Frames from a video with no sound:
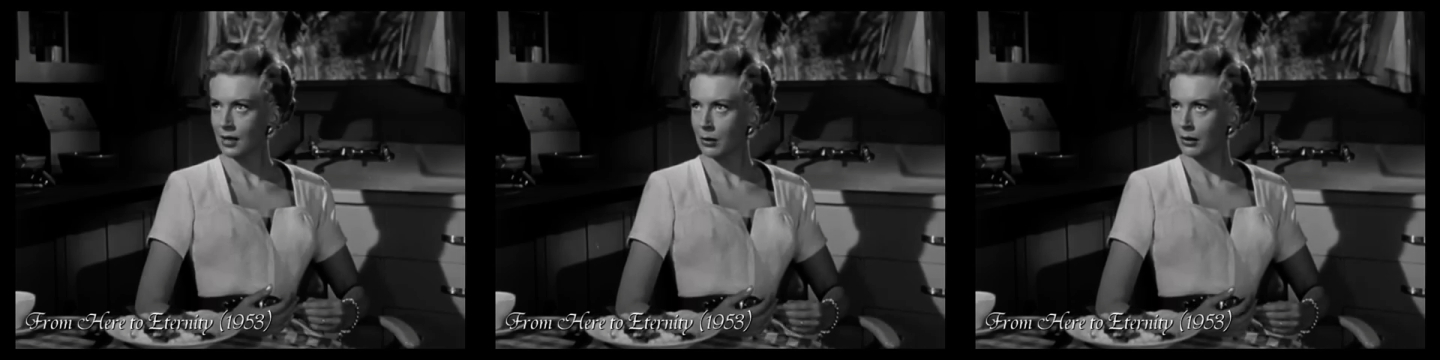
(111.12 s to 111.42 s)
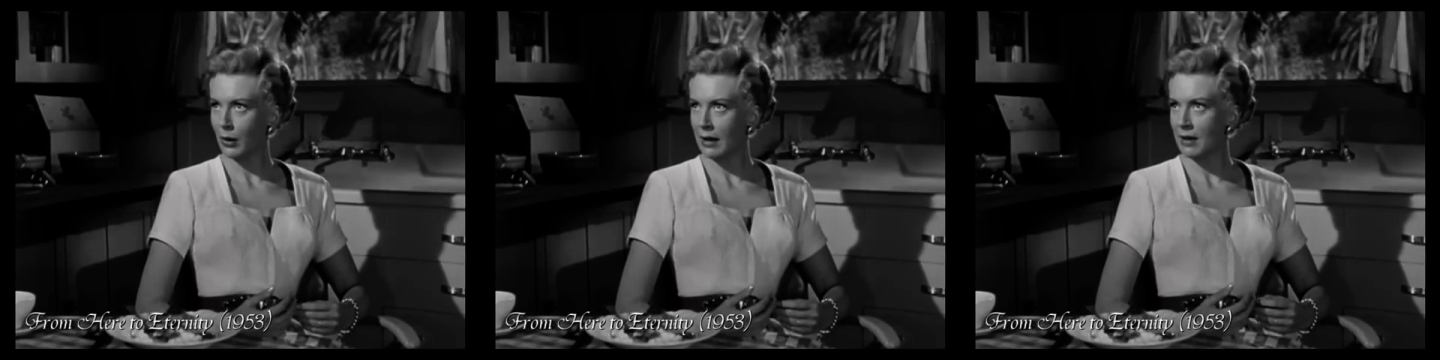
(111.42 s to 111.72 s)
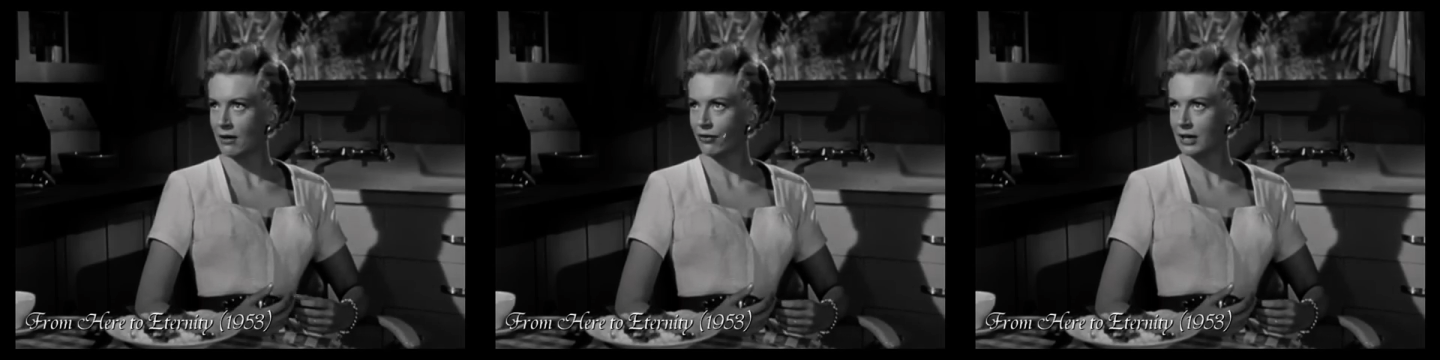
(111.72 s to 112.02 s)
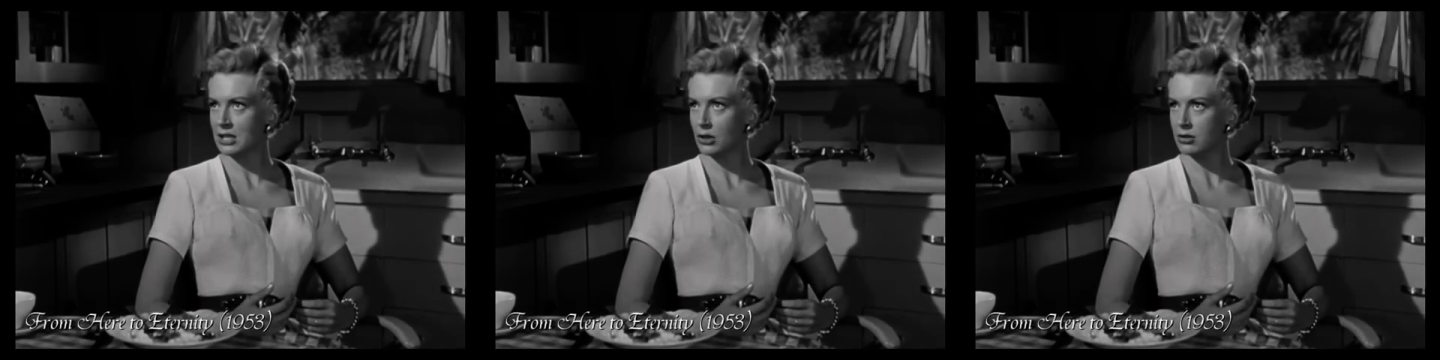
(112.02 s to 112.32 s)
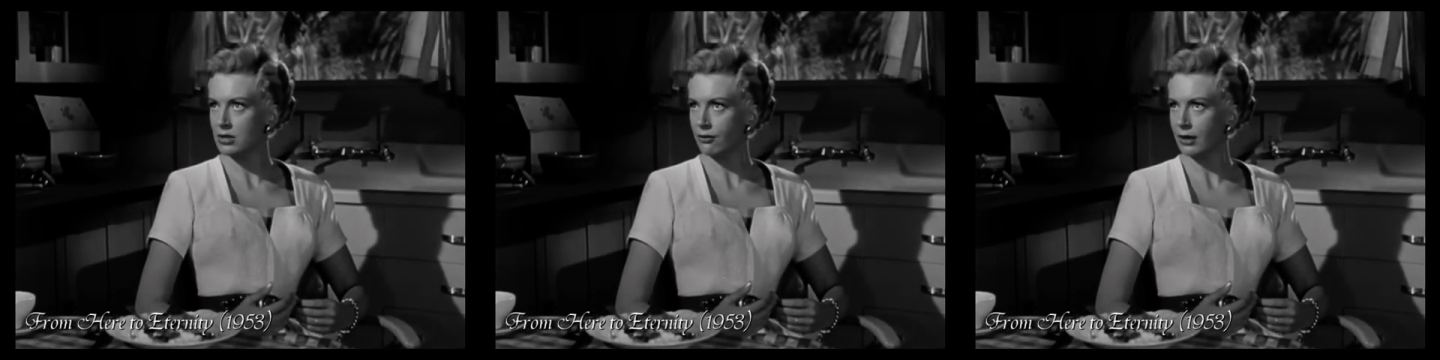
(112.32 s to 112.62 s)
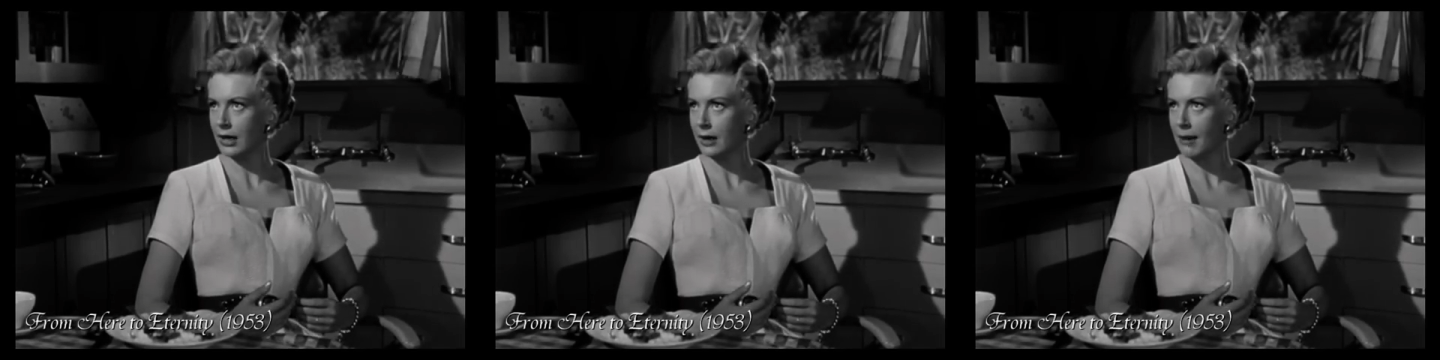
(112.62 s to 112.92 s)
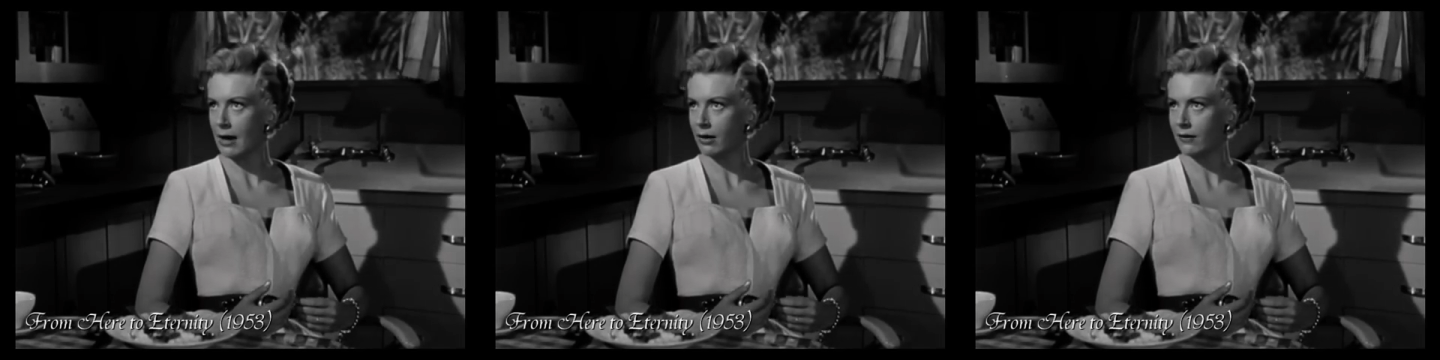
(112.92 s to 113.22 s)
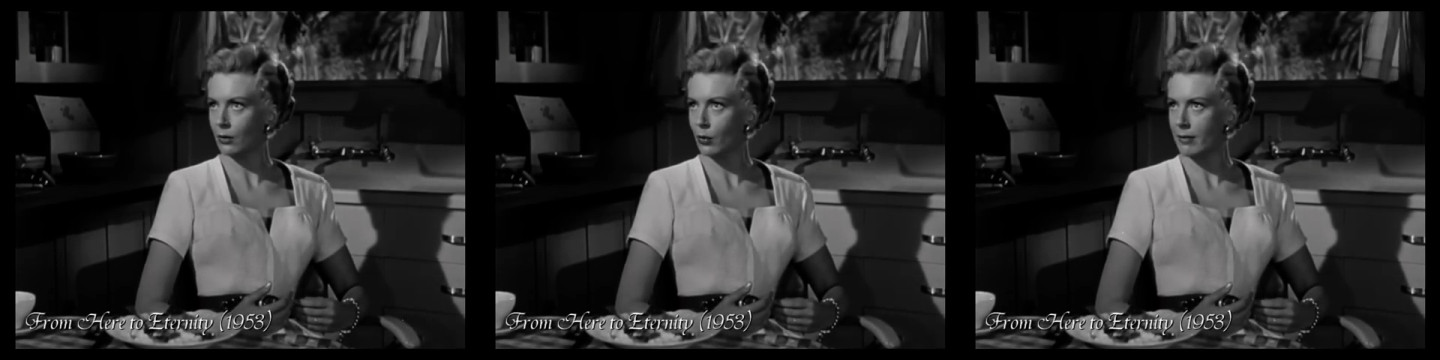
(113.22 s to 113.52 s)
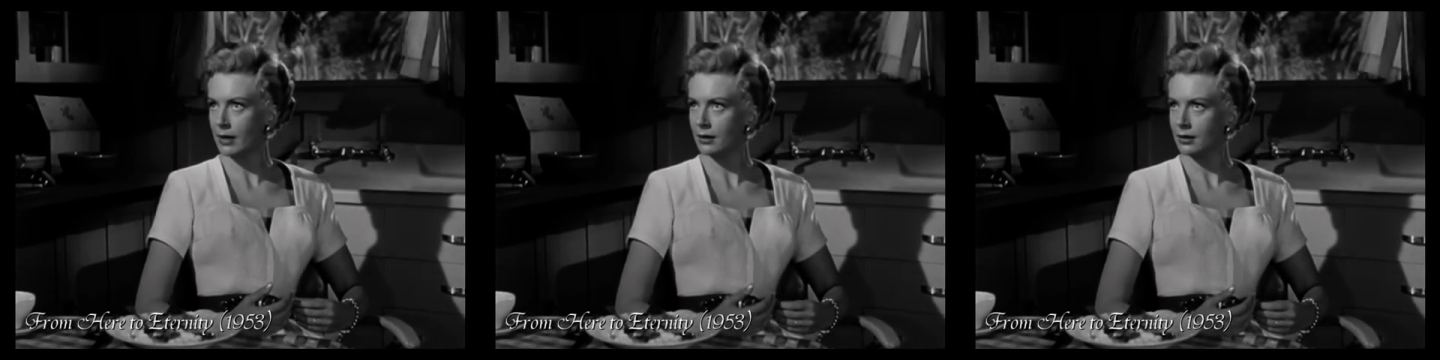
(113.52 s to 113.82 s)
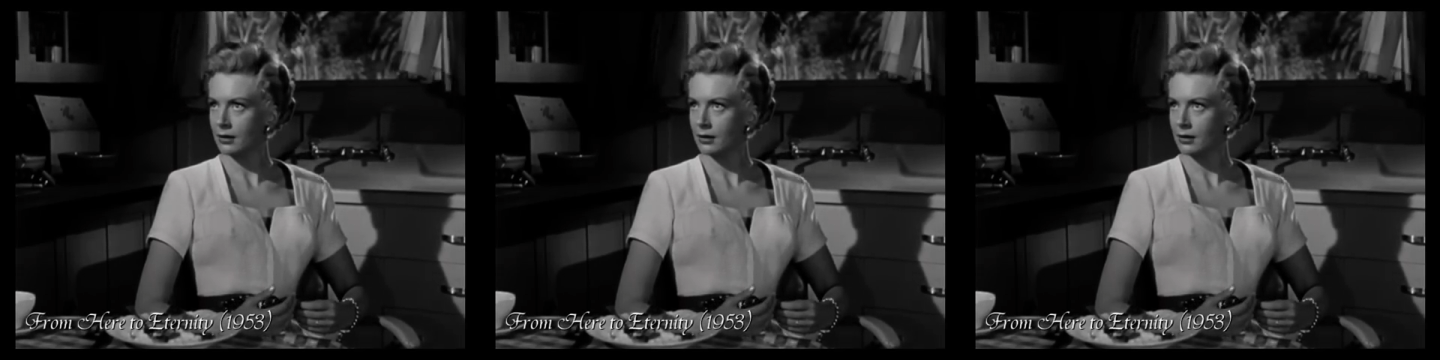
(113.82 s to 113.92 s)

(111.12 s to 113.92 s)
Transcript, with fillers: the office. And, and Bert Allenberg was not the